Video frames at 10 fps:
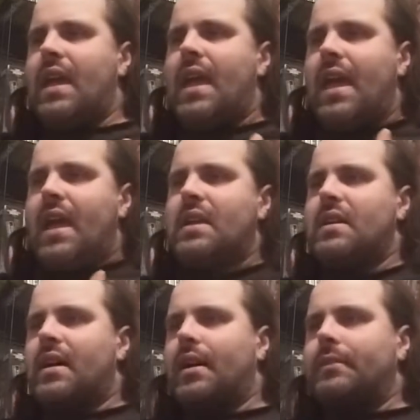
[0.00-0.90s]
and
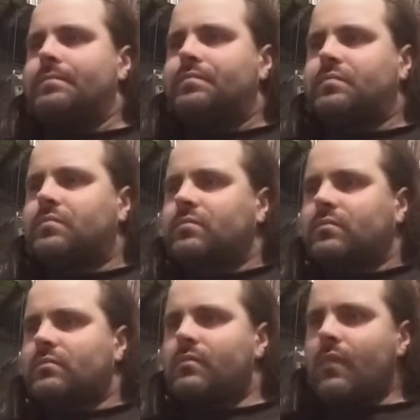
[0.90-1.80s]

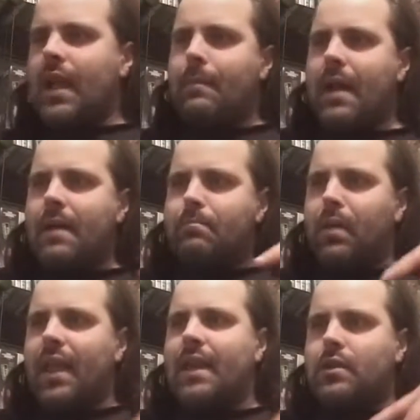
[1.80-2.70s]
I'm not
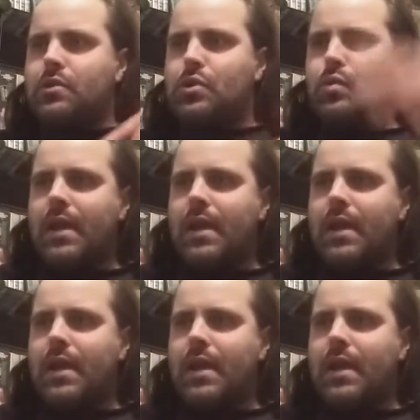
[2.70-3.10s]
playing to